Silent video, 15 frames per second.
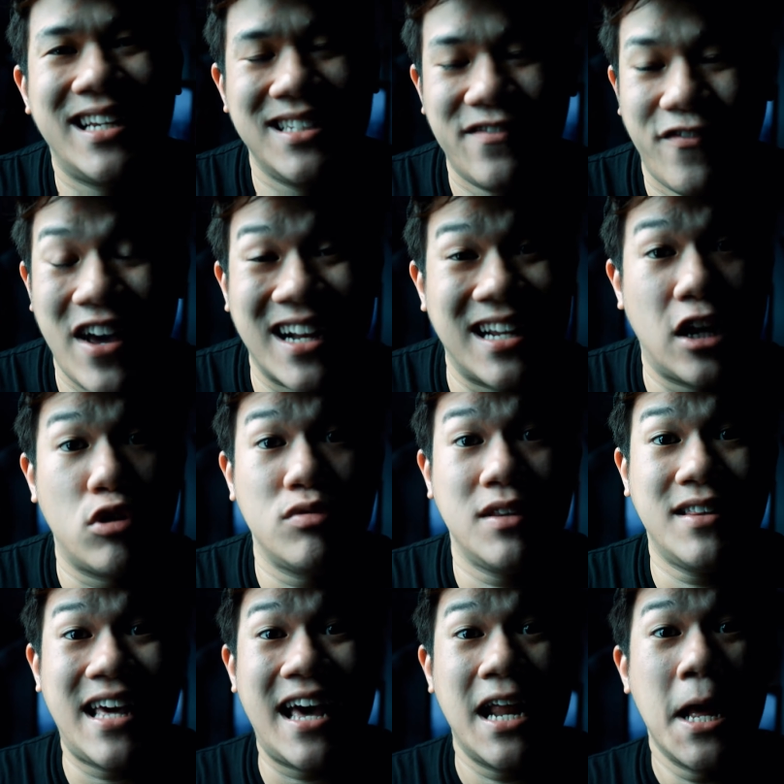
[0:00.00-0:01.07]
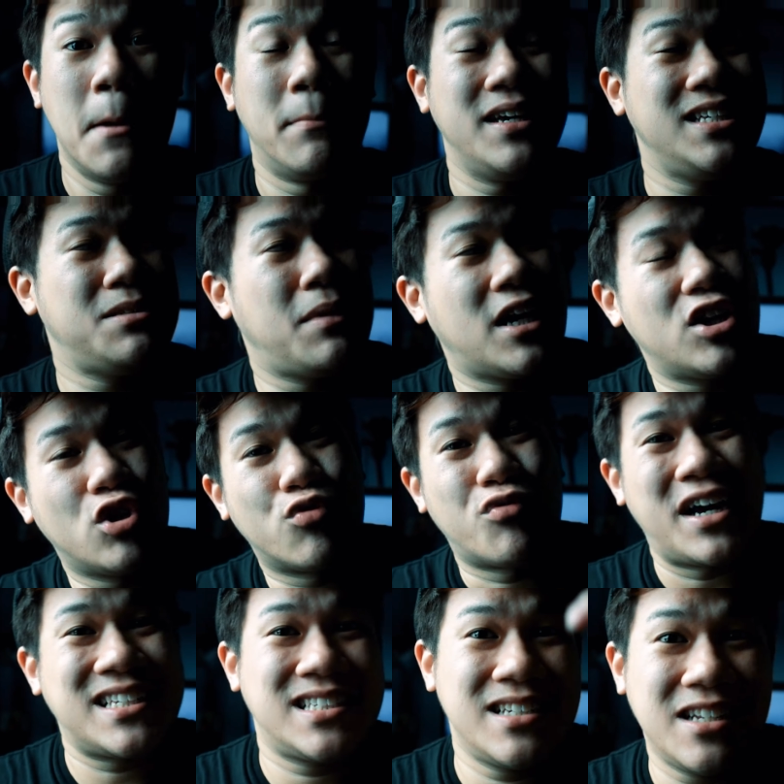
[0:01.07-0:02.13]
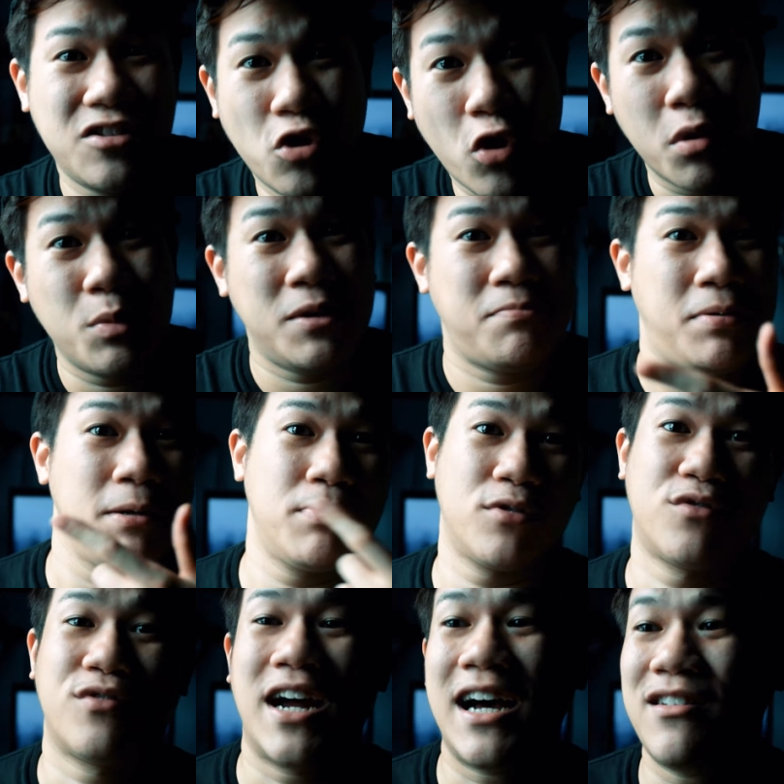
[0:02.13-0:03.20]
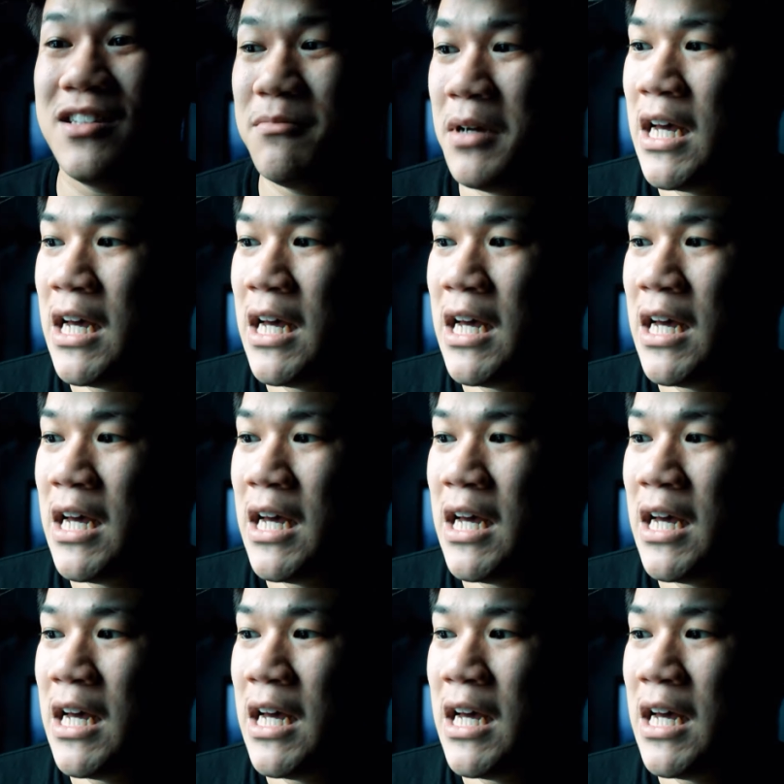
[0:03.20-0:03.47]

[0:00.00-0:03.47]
In fact, not only that, but he's making the rest of the normie people around him